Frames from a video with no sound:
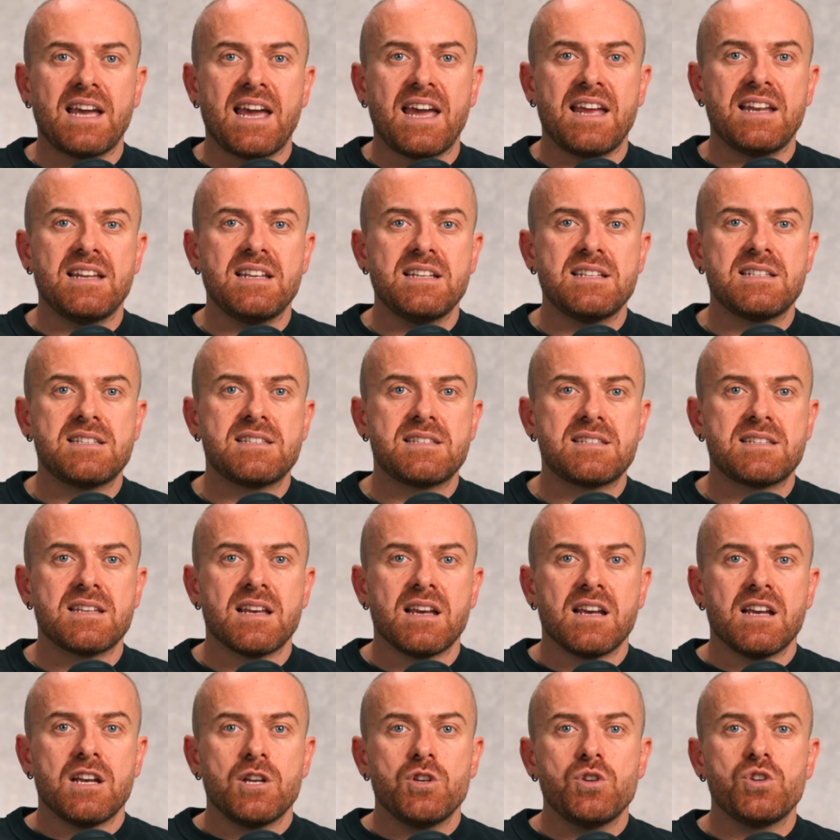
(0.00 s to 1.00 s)
and it's
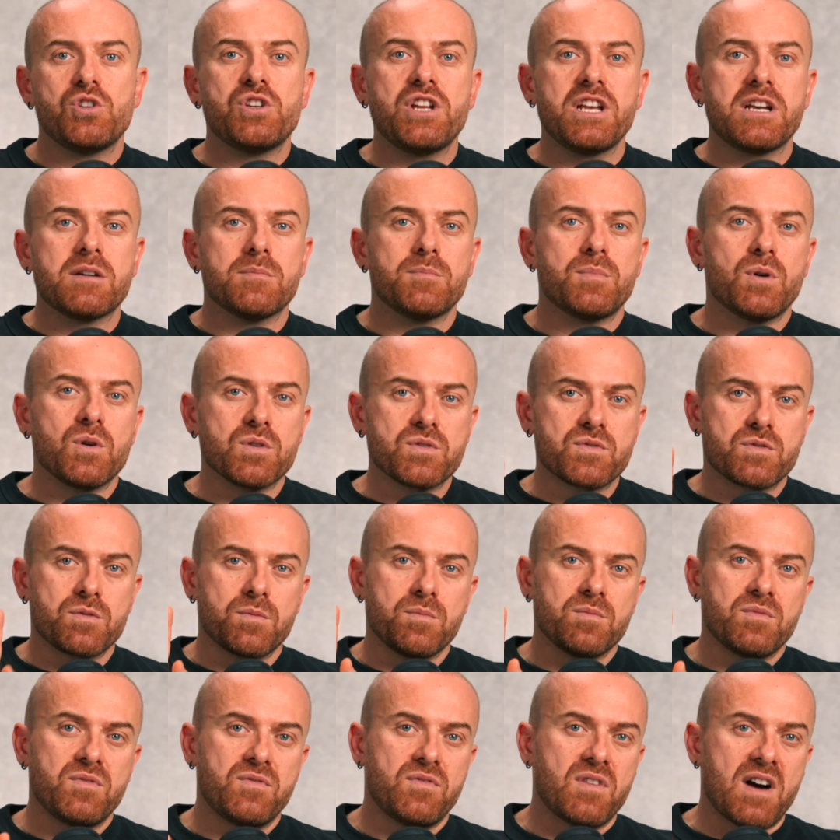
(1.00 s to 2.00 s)
usually composed
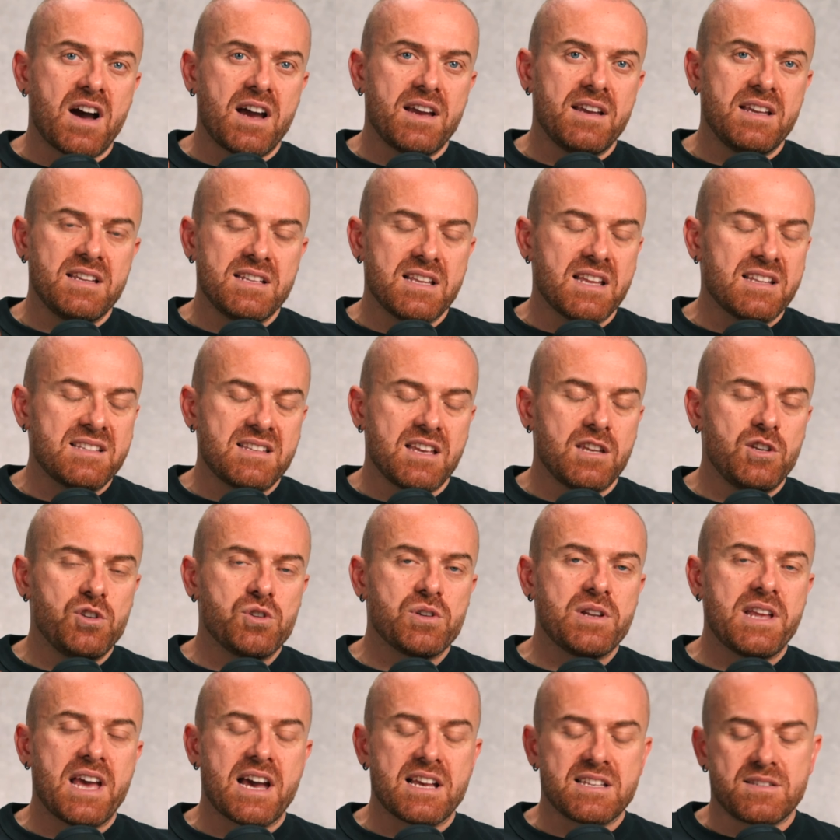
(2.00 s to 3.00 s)
from it
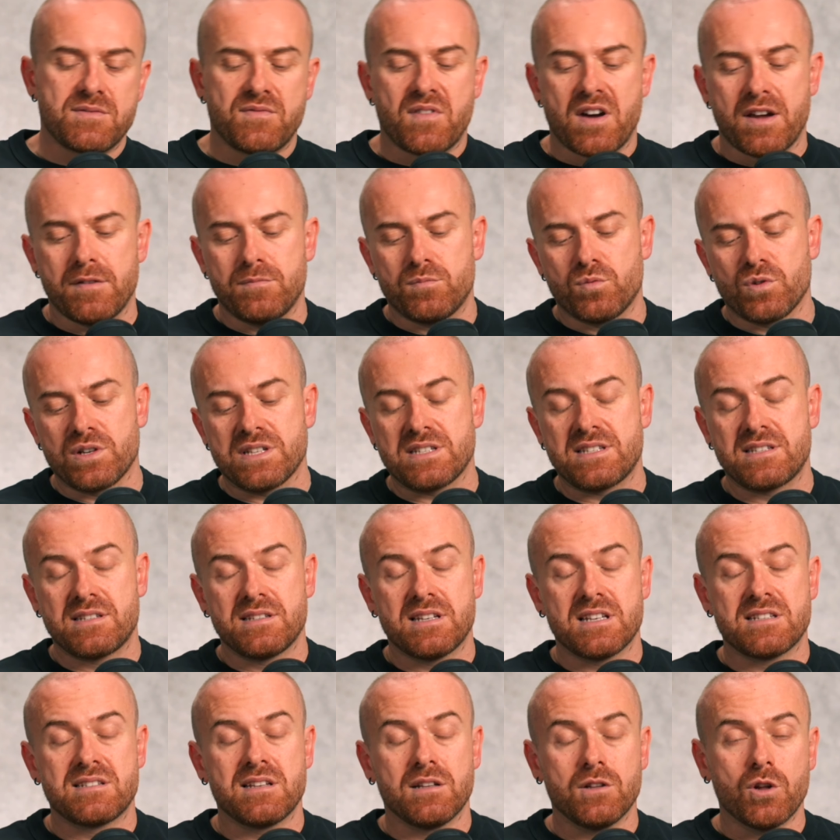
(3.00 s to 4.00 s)
usually has 5 points.
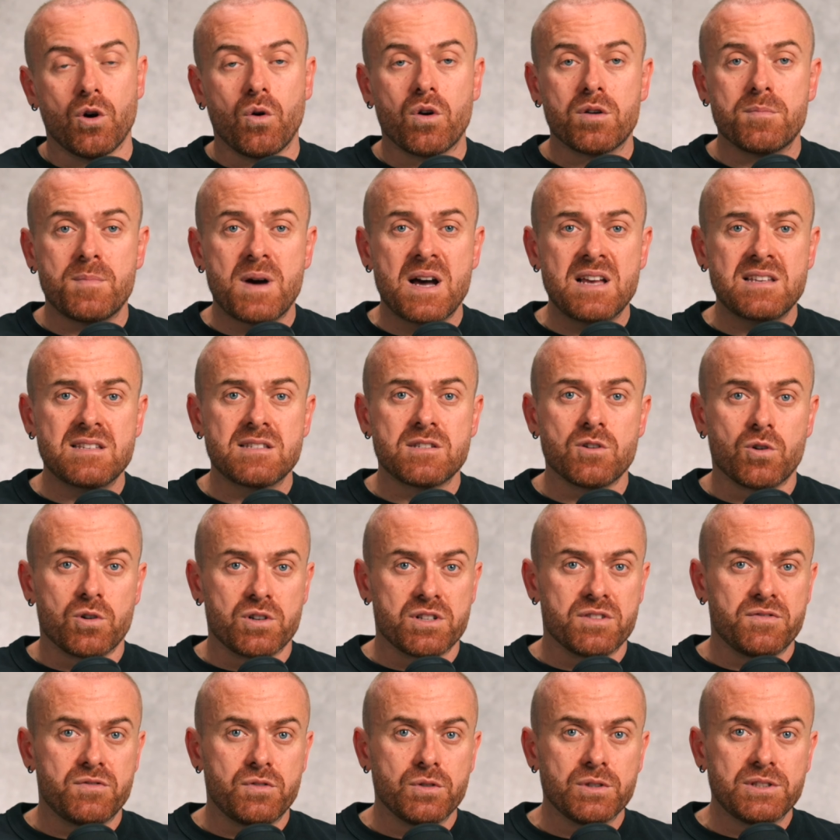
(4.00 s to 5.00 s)
There's the lower mast or
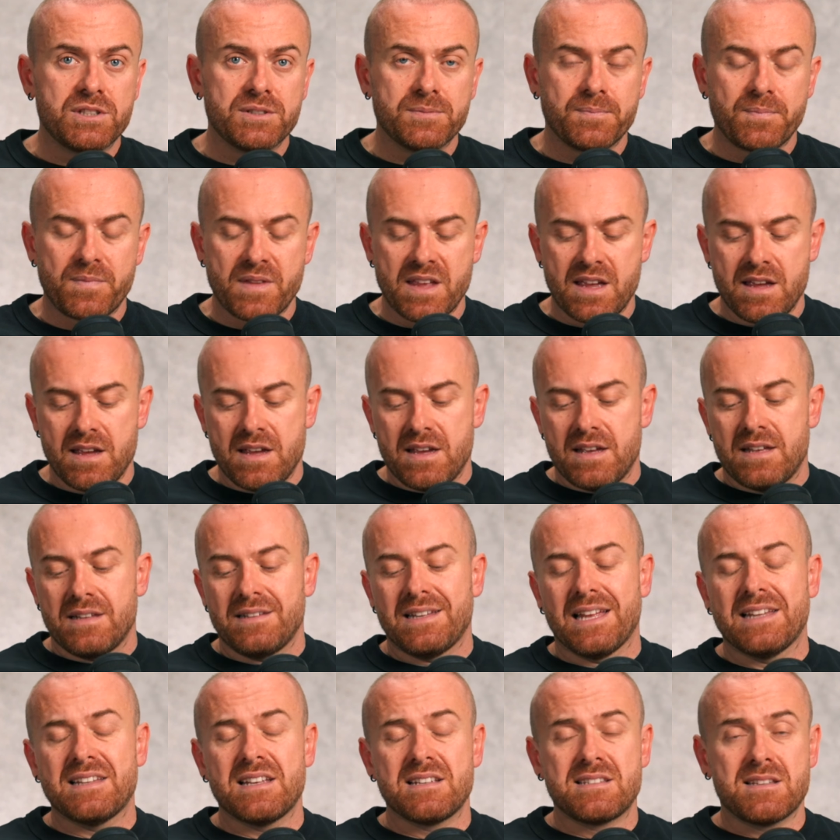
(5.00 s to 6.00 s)
the foot.
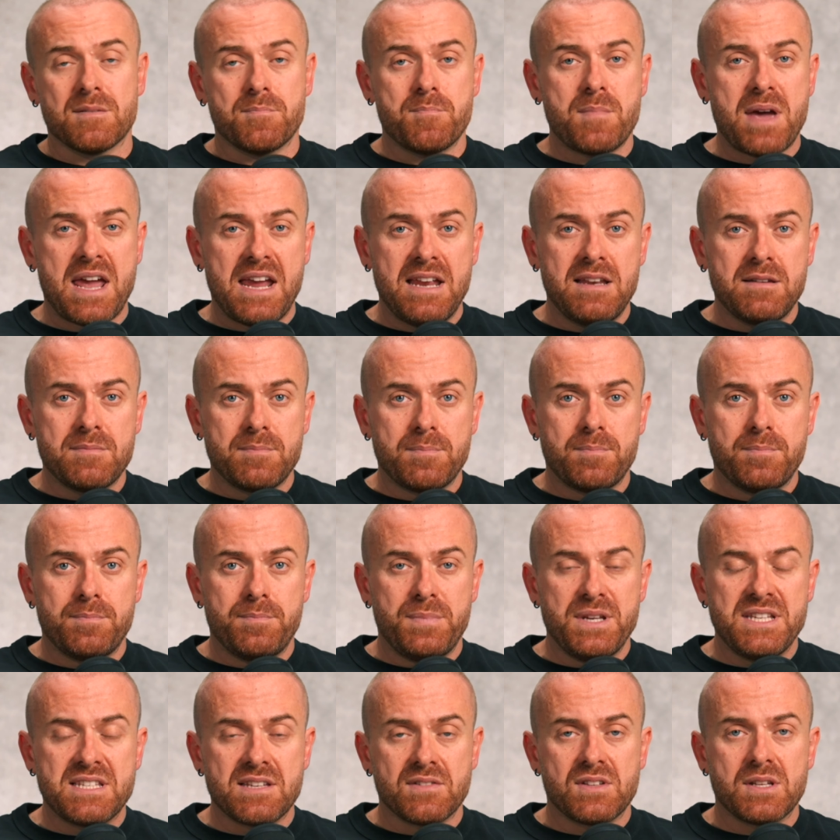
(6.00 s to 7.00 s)
Then there's the main
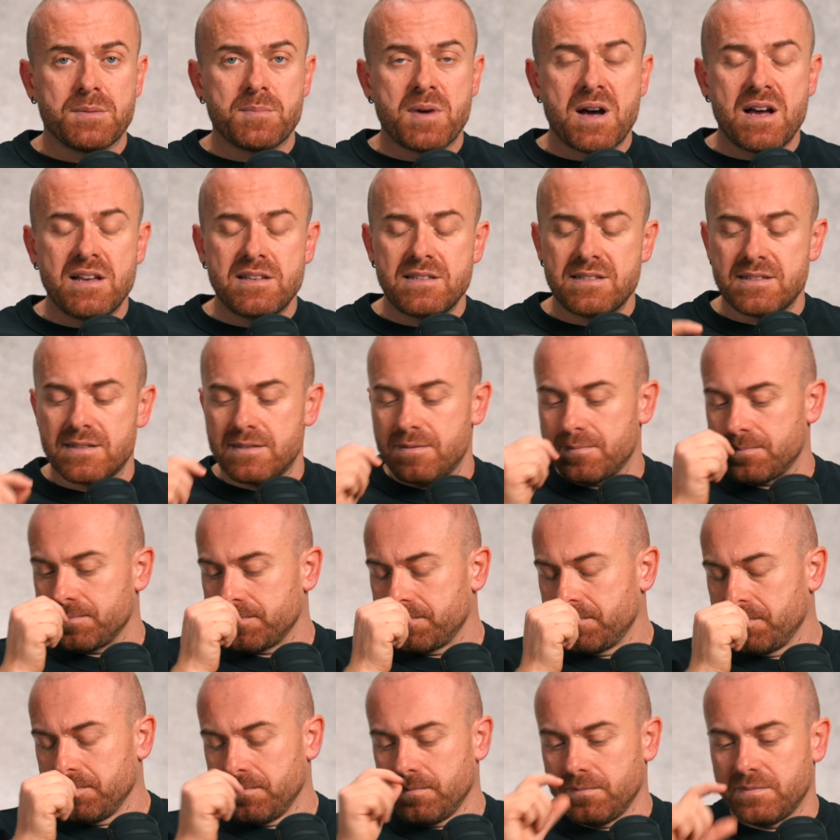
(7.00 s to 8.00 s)
piece of the mast.
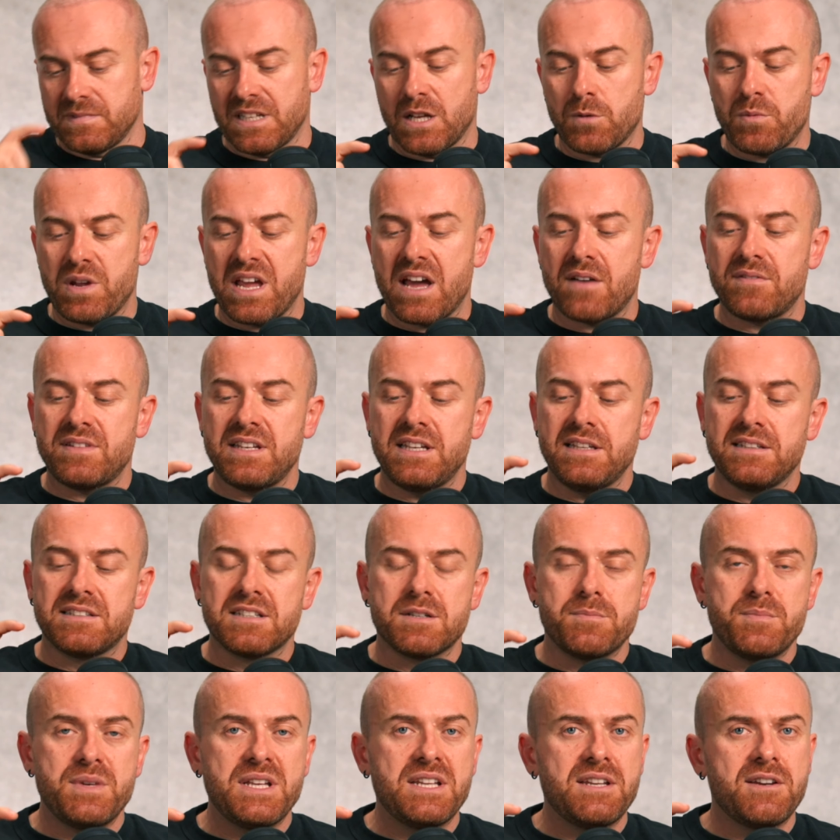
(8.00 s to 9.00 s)
Then we have the
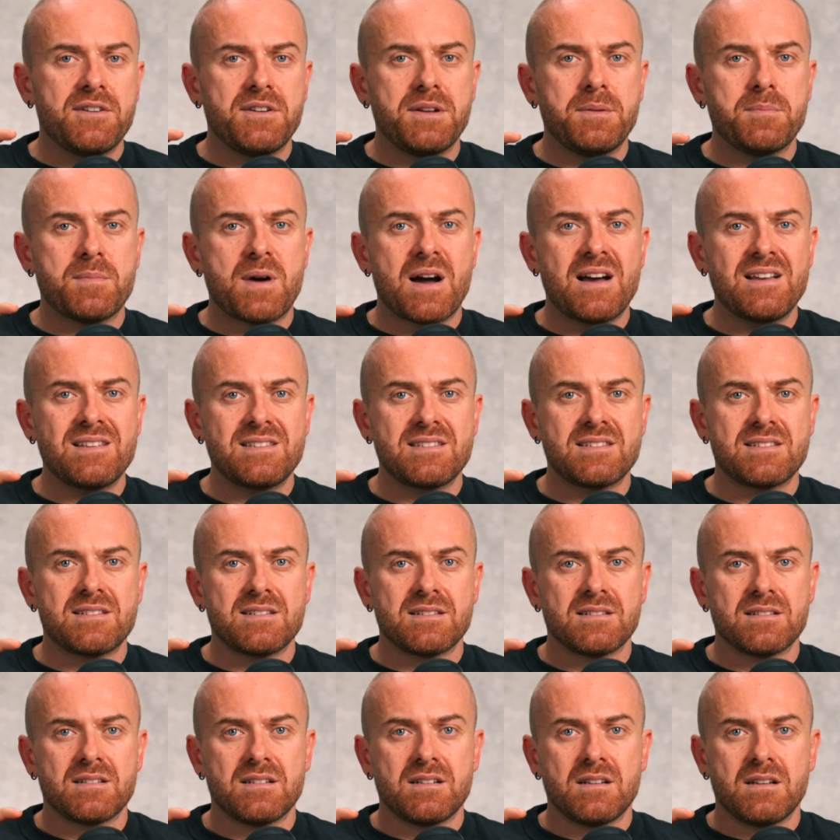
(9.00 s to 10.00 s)
intermediary mast
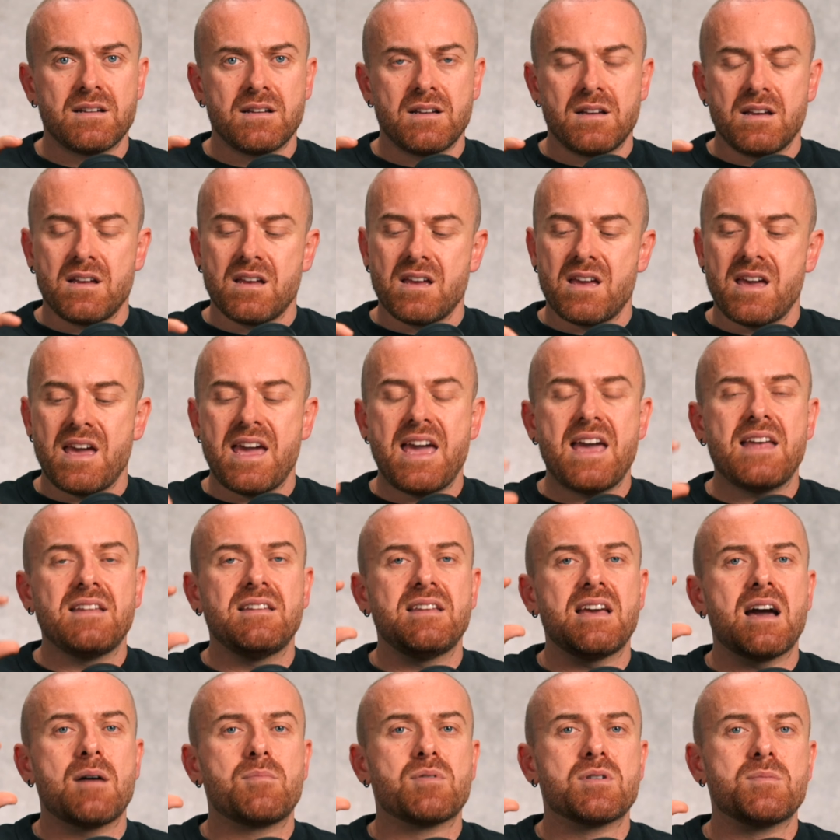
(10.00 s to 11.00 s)
and
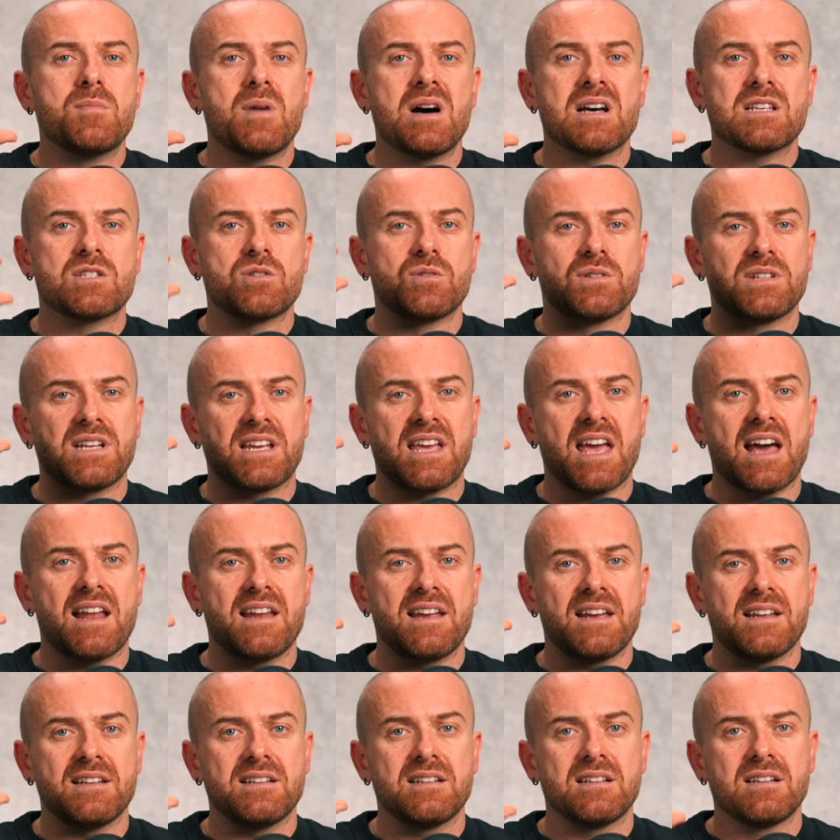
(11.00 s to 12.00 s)
the upper mast or the
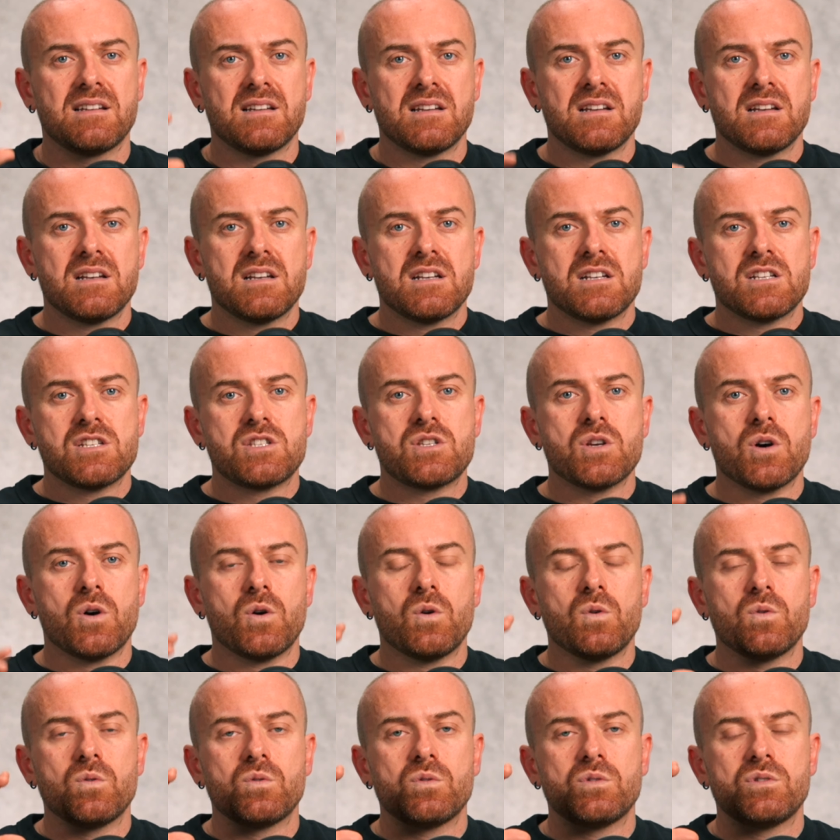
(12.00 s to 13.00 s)
cathead.
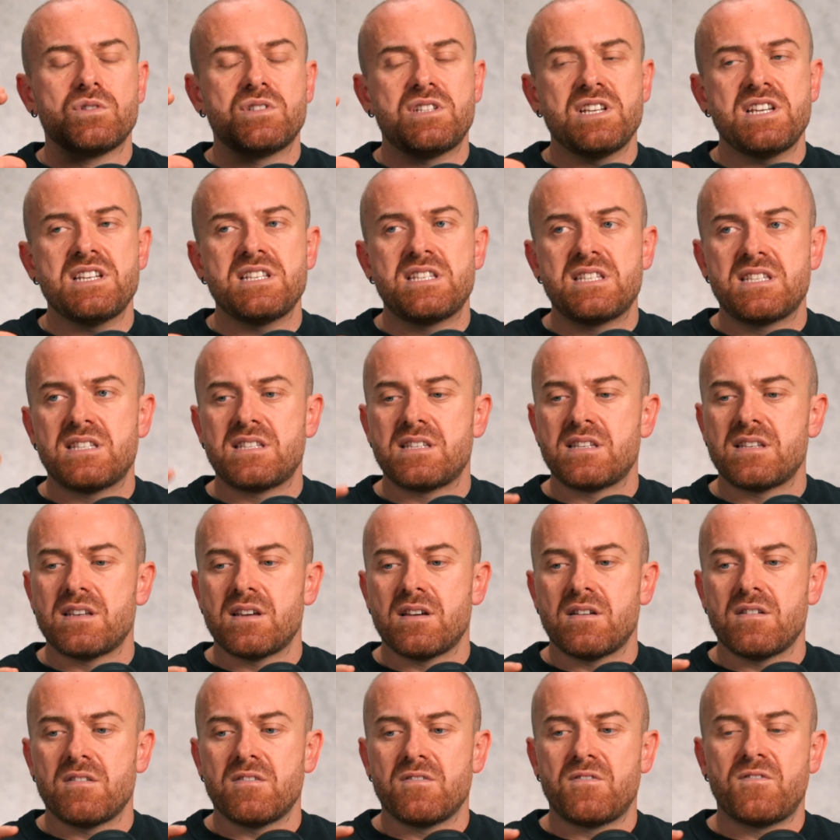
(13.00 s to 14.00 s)
So these
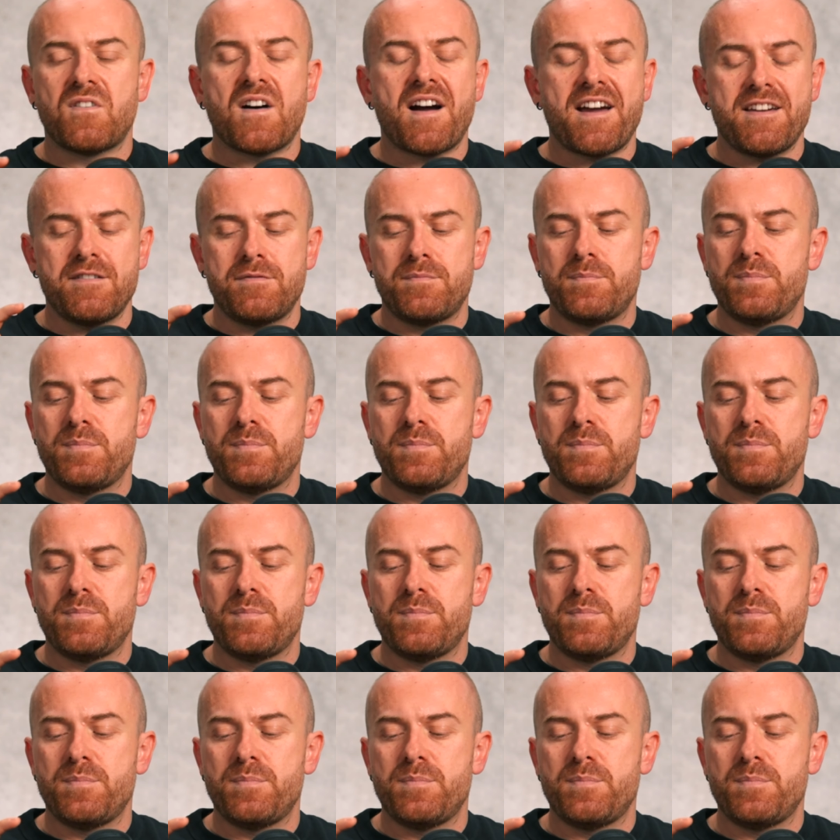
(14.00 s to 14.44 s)
5